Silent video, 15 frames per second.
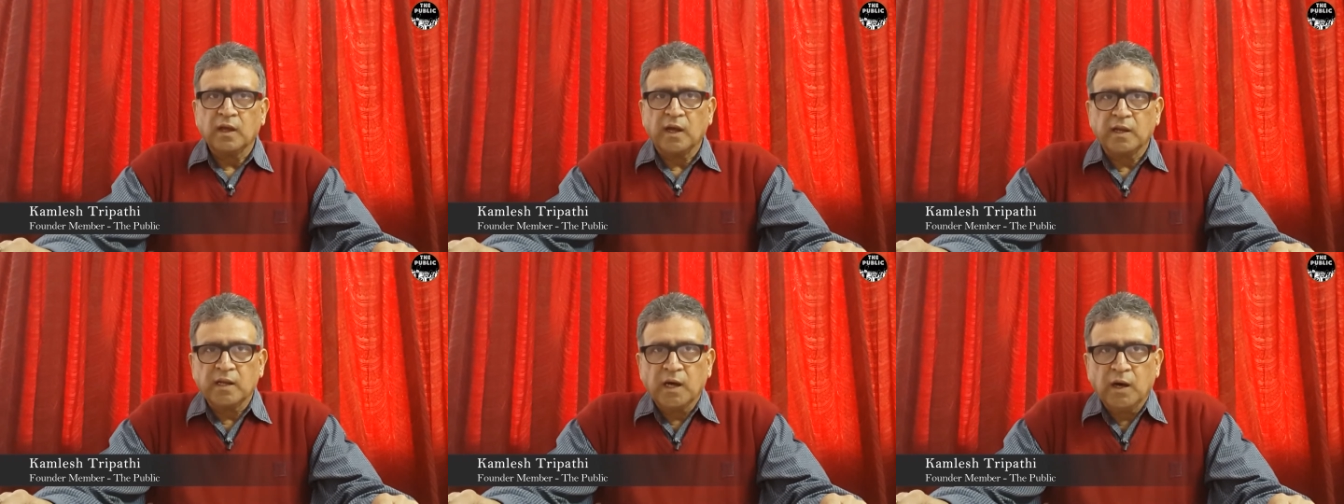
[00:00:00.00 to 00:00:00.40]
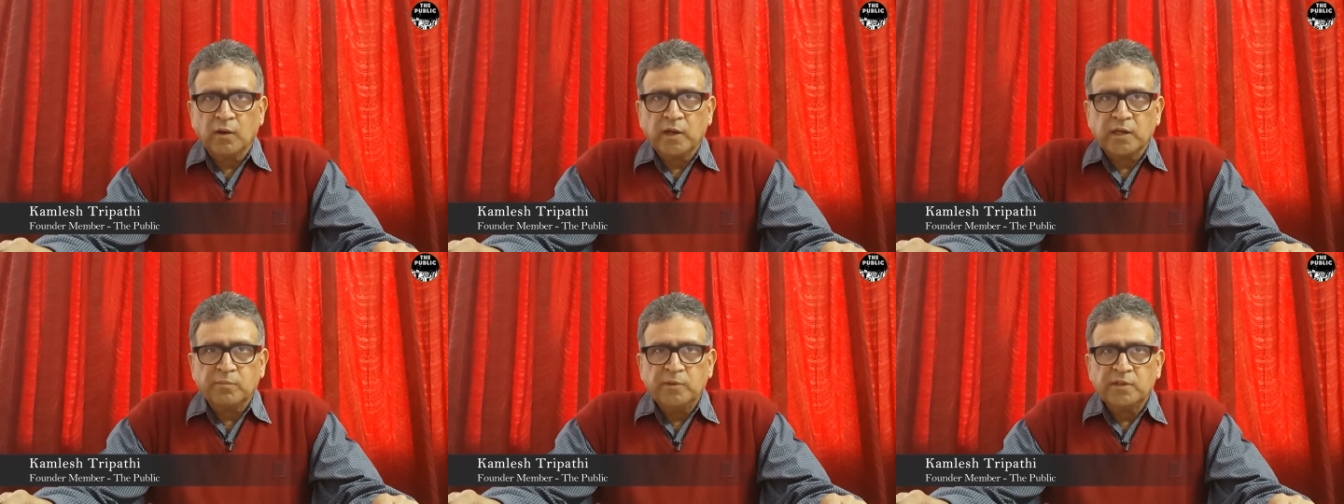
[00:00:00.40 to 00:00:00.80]
And now
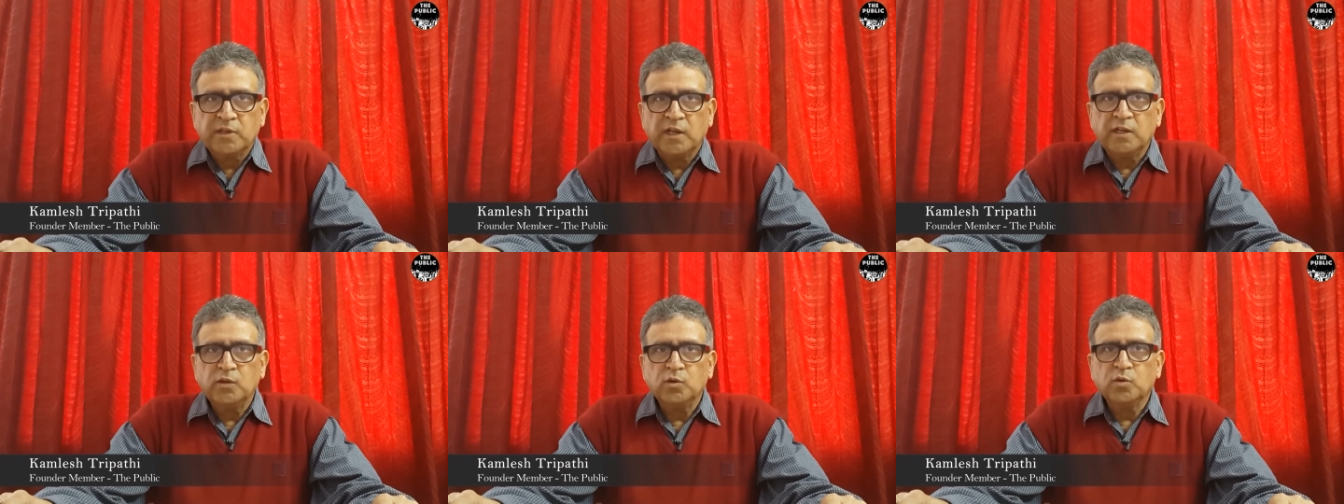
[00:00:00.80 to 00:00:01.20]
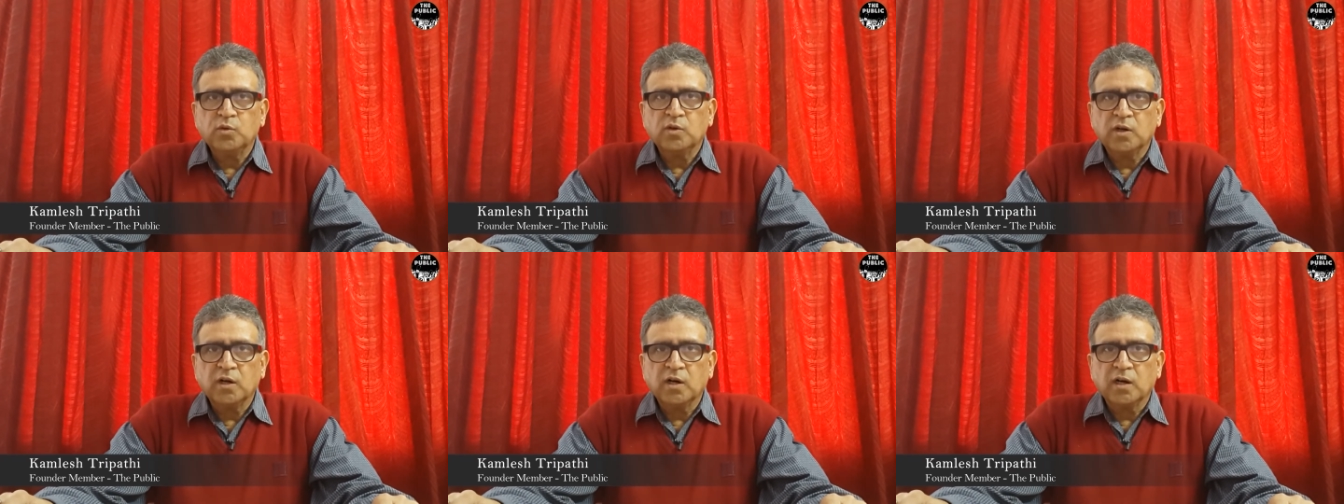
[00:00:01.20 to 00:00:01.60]
let me tell
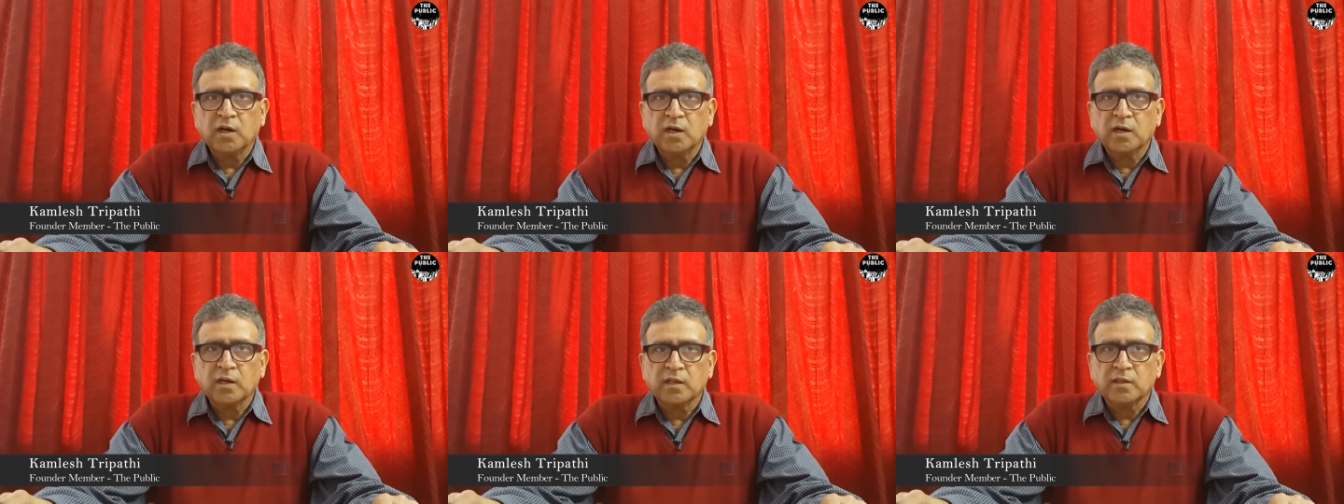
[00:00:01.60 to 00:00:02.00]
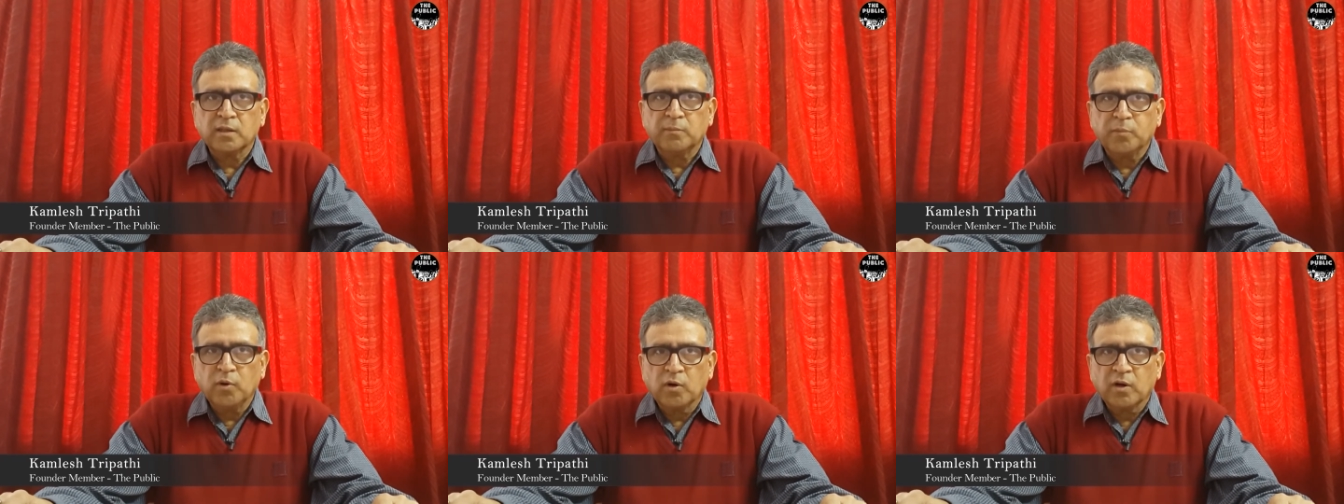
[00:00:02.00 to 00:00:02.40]
you, uh,
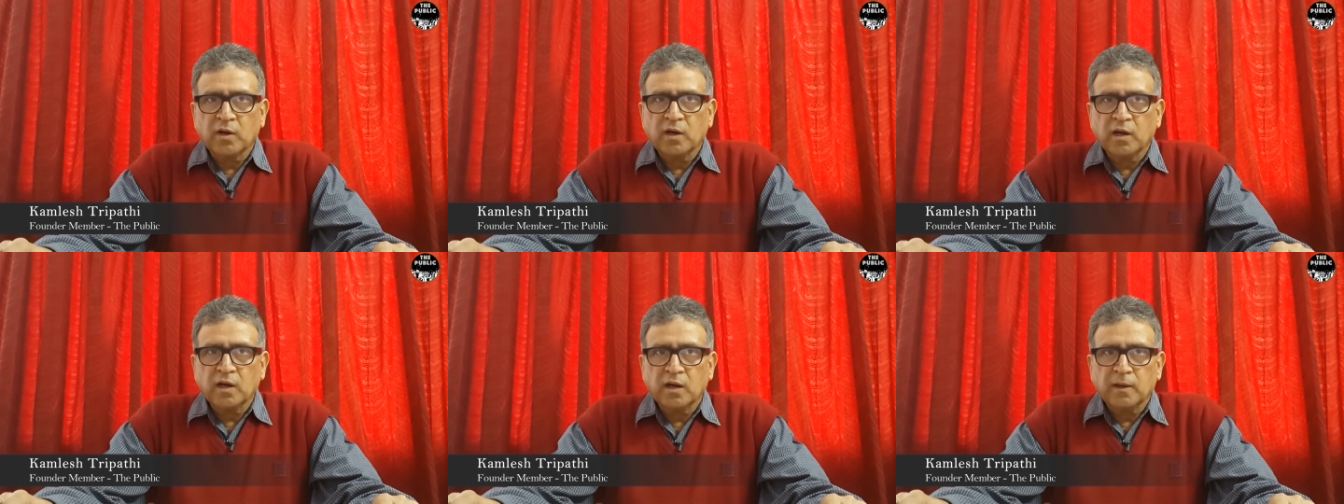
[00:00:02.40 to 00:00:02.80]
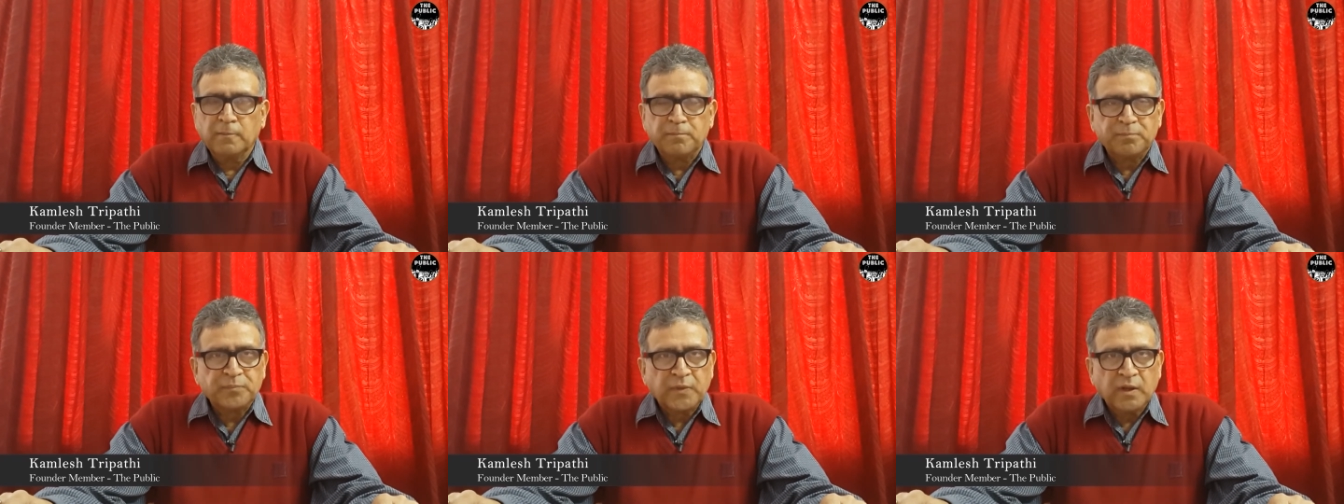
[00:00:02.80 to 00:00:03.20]
the book
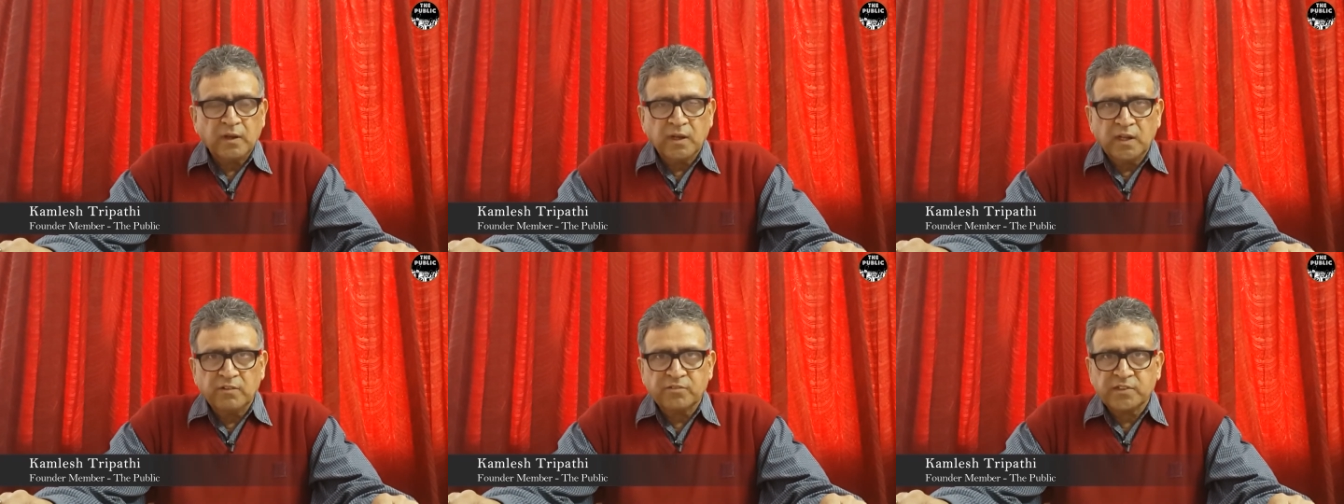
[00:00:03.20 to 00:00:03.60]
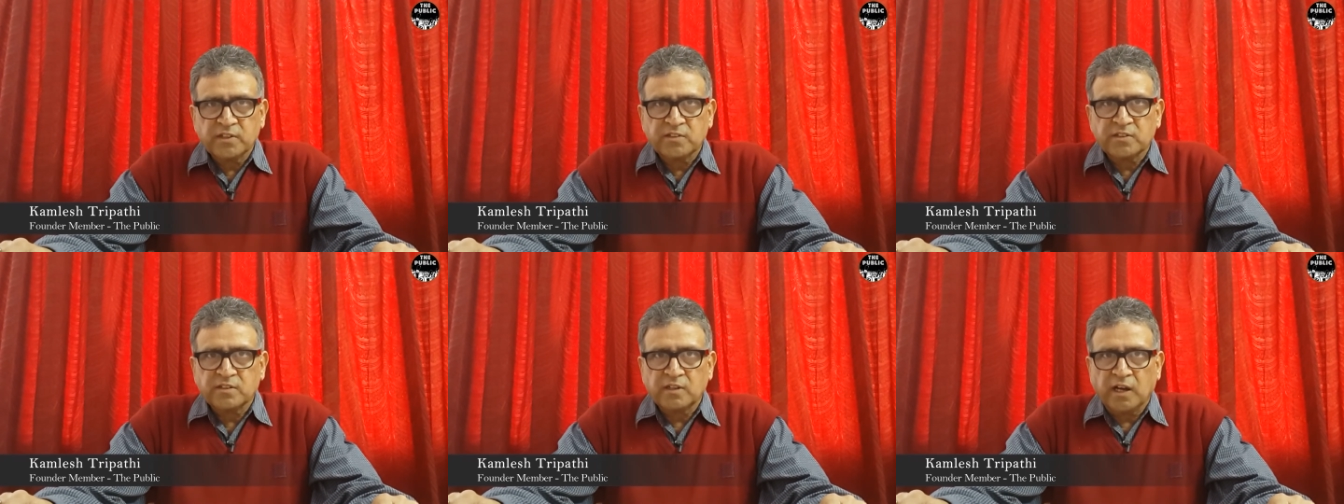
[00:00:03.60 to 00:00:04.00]
uh, lives
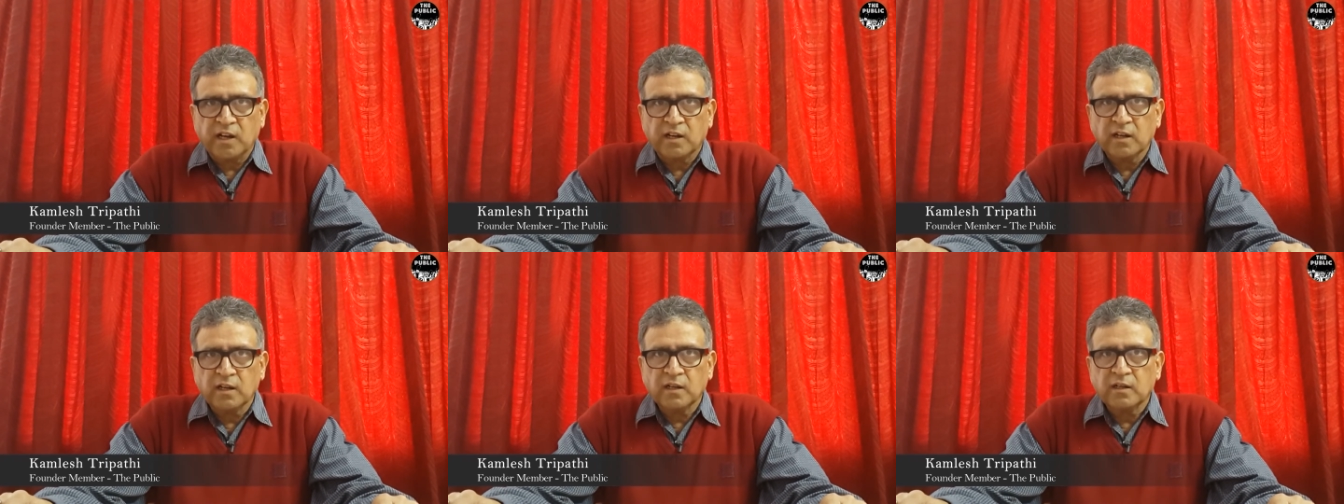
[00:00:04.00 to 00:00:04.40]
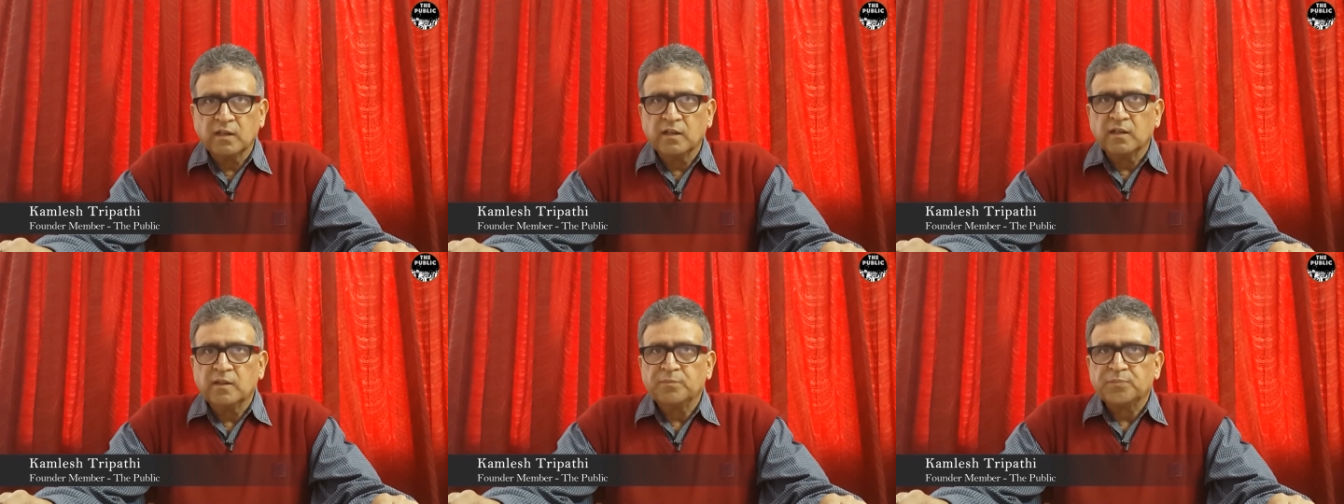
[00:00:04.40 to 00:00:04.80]
its title.